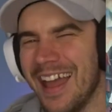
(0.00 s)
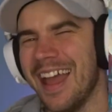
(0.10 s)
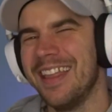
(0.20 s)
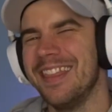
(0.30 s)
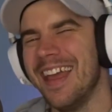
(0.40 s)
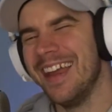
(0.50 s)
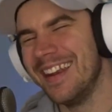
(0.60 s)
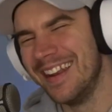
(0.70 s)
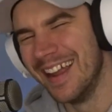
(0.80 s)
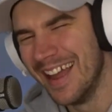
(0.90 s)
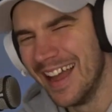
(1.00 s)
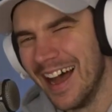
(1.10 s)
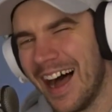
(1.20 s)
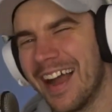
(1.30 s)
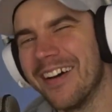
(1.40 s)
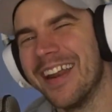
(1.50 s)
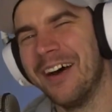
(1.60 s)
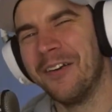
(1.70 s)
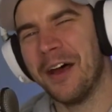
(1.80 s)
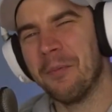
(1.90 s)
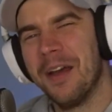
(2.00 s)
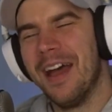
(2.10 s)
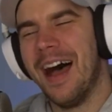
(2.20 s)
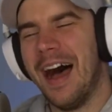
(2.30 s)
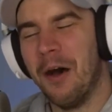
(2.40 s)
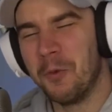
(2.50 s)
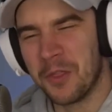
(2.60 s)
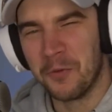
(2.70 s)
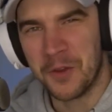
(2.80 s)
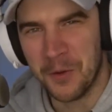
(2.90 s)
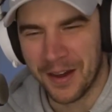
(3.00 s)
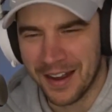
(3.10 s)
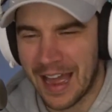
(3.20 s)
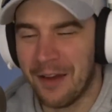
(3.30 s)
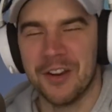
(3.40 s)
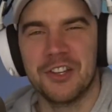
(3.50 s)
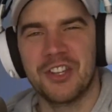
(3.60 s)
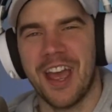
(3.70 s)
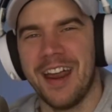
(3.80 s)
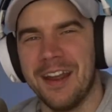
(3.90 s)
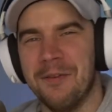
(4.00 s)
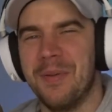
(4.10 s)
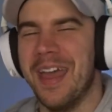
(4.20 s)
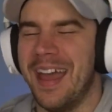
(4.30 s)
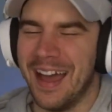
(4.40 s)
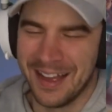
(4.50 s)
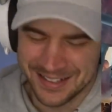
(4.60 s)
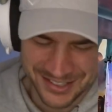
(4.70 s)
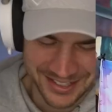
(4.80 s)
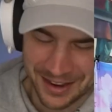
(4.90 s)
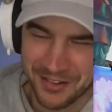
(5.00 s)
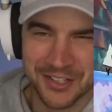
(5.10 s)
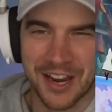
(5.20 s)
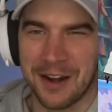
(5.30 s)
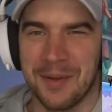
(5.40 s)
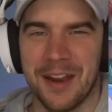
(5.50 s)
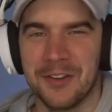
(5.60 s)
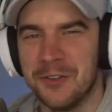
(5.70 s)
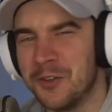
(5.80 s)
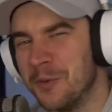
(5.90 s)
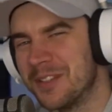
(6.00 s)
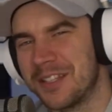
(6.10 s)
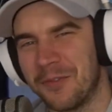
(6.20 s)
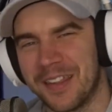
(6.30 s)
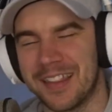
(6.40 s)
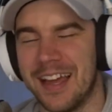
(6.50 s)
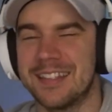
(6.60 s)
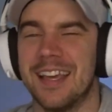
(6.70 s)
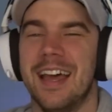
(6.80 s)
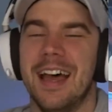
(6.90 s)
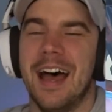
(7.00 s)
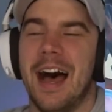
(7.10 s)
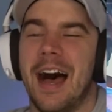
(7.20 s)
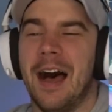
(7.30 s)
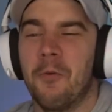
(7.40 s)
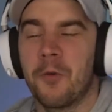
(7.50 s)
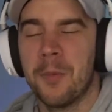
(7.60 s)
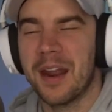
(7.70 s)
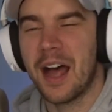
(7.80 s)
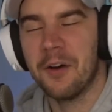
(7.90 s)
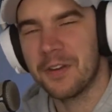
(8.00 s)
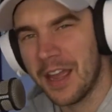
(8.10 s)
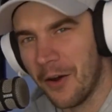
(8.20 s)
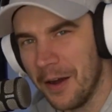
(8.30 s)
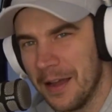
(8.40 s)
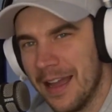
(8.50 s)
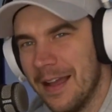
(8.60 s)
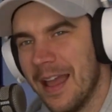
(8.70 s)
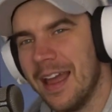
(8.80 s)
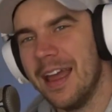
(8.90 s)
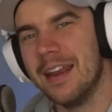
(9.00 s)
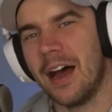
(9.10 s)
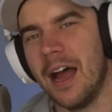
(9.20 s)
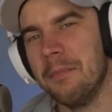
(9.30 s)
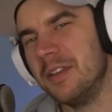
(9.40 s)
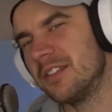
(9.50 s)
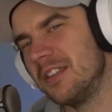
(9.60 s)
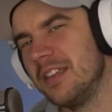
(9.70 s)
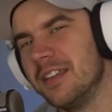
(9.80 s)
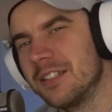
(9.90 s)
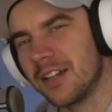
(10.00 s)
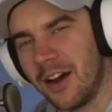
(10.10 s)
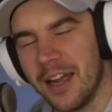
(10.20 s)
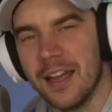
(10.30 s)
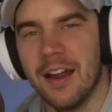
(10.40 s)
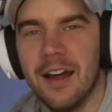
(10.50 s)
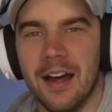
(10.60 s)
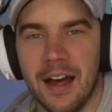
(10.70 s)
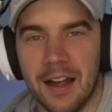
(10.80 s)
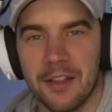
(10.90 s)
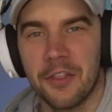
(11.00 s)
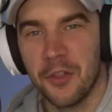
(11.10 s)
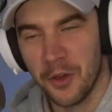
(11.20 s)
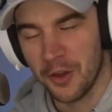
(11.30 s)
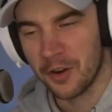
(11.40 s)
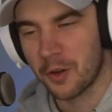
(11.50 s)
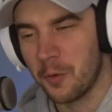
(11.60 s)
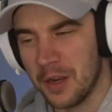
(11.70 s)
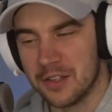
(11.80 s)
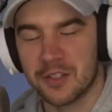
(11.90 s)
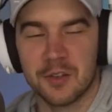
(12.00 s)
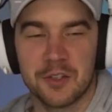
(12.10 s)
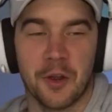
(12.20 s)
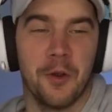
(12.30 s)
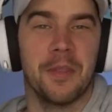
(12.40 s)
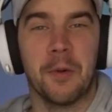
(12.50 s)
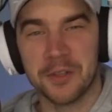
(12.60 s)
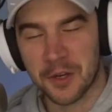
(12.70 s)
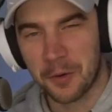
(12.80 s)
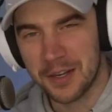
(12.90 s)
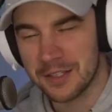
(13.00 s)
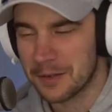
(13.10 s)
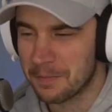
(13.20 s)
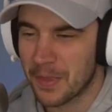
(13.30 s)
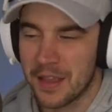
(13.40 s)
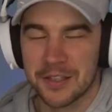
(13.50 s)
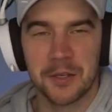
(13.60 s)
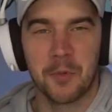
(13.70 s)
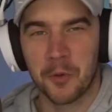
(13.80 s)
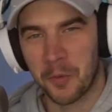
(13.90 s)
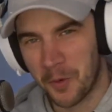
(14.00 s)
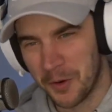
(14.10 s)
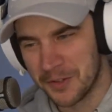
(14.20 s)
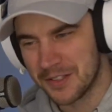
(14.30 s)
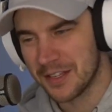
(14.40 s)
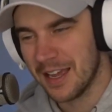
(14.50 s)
and then I got held up with a viewer having a chat about, just having a chat about YouTube and stuff like that for about half an hour. And I missed the entire third quiz. So there was a quiz, some good rewards,